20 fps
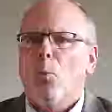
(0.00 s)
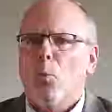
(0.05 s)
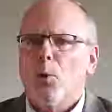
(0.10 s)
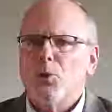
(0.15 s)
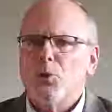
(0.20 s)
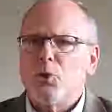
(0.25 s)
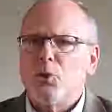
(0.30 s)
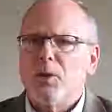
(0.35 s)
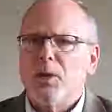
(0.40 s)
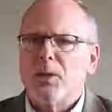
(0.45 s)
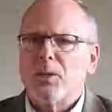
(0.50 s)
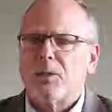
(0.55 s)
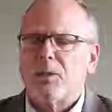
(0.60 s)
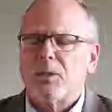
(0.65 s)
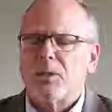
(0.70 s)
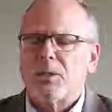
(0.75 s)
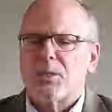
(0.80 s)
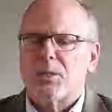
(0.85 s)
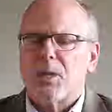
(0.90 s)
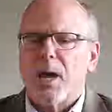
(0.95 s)
Once you get to
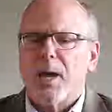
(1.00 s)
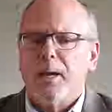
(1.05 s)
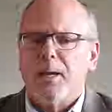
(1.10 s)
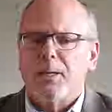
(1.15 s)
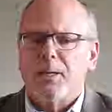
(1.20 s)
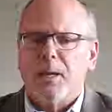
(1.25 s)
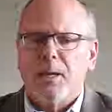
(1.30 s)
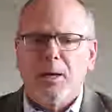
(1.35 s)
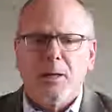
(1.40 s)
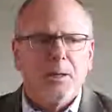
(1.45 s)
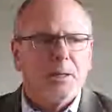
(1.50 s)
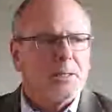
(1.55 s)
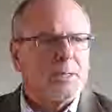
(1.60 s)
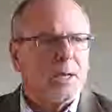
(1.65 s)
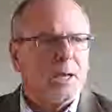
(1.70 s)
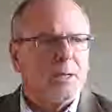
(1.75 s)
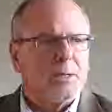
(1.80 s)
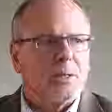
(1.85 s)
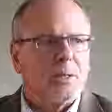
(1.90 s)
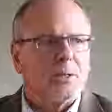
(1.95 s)
the site, and in this
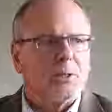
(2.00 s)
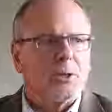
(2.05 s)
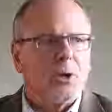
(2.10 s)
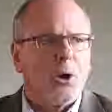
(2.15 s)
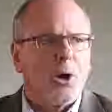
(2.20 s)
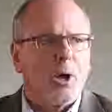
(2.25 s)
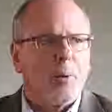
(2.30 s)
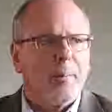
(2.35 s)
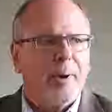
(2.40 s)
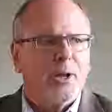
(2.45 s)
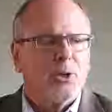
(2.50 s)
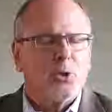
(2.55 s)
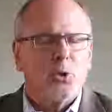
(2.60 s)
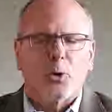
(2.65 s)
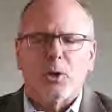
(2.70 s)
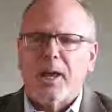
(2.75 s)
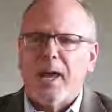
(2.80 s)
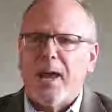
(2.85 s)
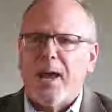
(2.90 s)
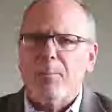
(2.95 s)
case, let's talk about
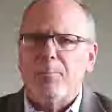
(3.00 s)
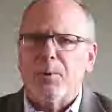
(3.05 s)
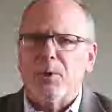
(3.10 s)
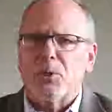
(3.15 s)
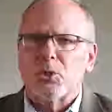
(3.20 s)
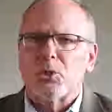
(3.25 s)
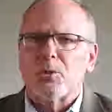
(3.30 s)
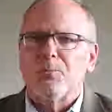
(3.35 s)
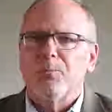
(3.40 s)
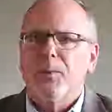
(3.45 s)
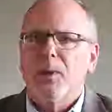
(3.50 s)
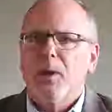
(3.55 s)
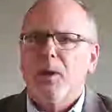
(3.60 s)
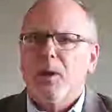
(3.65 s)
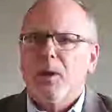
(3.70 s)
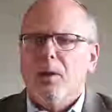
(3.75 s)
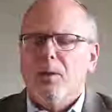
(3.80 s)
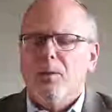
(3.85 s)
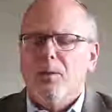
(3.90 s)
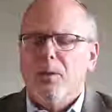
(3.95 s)
your campus,
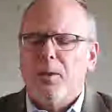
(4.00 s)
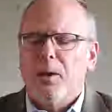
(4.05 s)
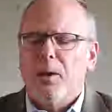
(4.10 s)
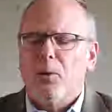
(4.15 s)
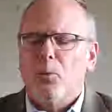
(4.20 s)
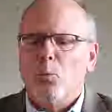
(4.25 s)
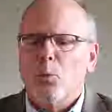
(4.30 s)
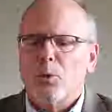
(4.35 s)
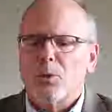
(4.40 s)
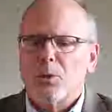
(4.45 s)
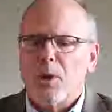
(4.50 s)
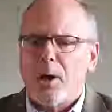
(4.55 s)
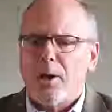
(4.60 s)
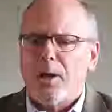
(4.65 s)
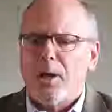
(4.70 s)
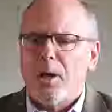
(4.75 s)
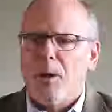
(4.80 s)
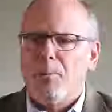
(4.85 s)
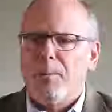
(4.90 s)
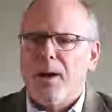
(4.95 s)
then we're
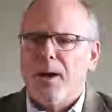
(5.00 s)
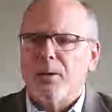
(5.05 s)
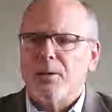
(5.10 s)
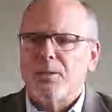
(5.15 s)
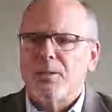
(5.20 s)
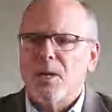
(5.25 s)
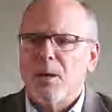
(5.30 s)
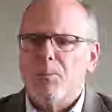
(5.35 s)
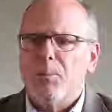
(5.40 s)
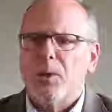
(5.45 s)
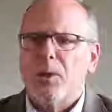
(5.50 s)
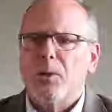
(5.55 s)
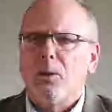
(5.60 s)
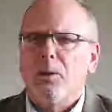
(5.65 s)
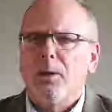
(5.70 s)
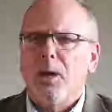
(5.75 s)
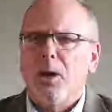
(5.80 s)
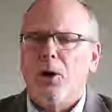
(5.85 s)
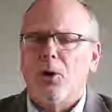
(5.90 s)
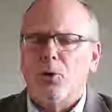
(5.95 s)
talking about
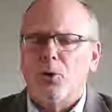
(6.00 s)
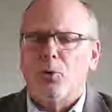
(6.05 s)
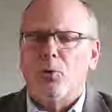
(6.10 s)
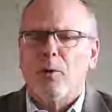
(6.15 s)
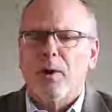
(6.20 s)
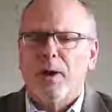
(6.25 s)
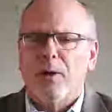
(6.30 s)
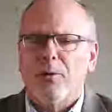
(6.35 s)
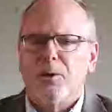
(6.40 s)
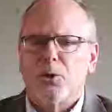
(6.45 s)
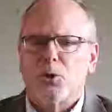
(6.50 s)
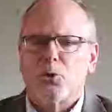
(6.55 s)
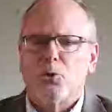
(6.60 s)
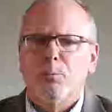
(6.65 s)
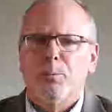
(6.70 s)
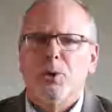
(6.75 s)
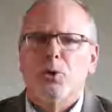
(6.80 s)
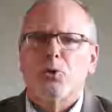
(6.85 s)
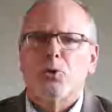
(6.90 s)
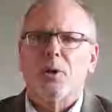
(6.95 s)
typically underground
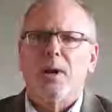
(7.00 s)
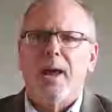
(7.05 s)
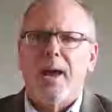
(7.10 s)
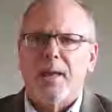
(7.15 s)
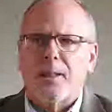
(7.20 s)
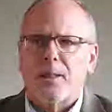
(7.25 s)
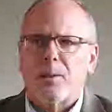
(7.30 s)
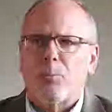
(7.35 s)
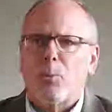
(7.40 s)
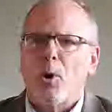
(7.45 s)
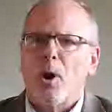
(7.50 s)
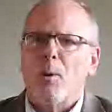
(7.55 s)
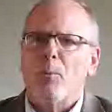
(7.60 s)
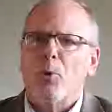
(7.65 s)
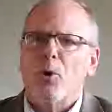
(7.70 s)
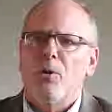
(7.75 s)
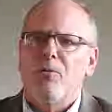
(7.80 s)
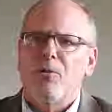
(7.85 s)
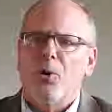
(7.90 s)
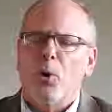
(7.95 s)
distribution at the
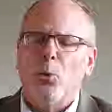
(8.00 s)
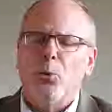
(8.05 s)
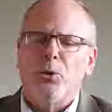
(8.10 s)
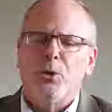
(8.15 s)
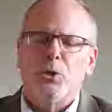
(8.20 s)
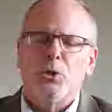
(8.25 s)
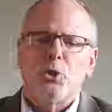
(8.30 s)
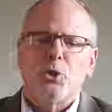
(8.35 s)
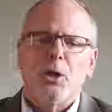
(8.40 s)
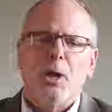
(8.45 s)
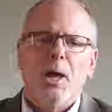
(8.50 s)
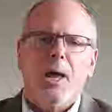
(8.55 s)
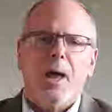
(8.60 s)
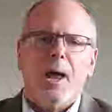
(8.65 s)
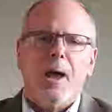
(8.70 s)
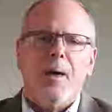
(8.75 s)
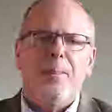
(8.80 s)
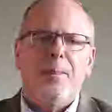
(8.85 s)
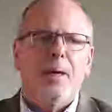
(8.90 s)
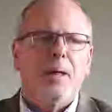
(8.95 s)
primary voltage,
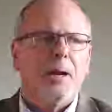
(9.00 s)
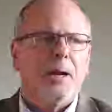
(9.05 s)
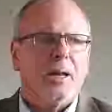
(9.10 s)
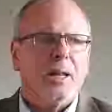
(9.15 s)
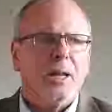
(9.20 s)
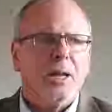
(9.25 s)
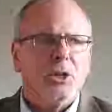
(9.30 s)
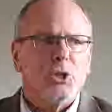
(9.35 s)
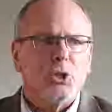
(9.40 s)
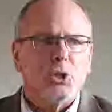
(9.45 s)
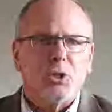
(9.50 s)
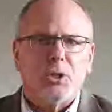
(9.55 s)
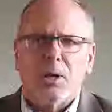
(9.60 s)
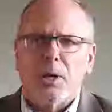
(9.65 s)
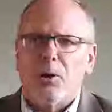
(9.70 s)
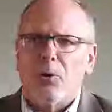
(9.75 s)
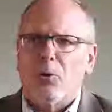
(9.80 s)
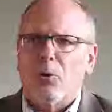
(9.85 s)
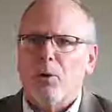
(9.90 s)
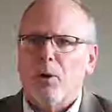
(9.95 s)
and then at each
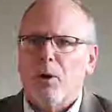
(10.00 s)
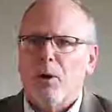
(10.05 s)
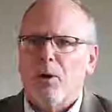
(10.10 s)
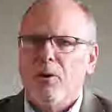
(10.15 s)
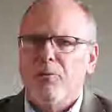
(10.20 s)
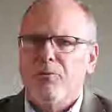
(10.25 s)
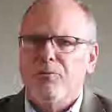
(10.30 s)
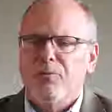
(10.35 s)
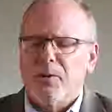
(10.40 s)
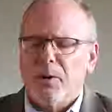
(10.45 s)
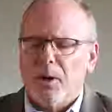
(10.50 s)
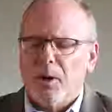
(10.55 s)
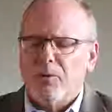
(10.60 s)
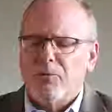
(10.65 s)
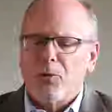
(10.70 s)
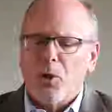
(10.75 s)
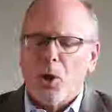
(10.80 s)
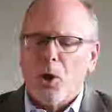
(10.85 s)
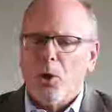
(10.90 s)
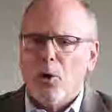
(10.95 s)
center of
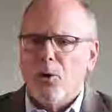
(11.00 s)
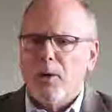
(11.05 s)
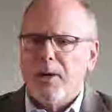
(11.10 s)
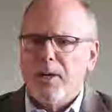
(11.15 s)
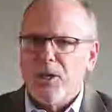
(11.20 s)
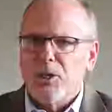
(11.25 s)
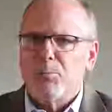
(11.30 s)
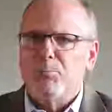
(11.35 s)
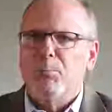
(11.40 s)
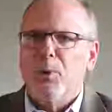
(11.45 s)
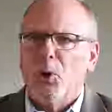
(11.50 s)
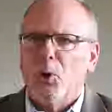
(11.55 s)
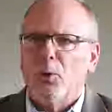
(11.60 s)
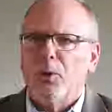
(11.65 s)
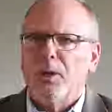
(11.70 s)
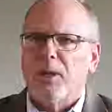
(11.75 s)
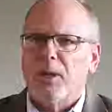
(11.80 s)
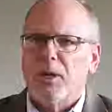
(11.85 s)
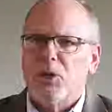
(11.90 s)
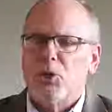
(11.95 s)
load, at each
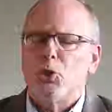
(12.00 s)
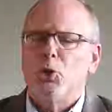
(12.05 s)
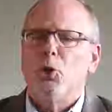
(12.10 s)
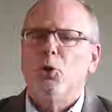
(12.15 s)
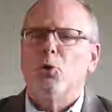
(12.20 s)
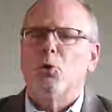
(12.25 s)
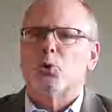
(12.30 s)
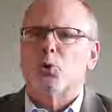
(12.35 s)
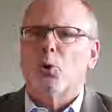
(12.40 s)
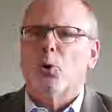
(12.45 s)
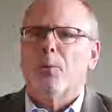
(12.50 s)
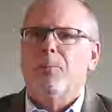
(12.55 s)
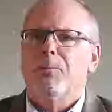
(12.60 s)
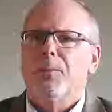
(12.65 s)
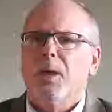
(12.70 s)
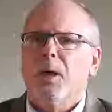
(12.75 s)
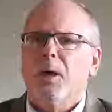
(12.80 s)
building, at each user,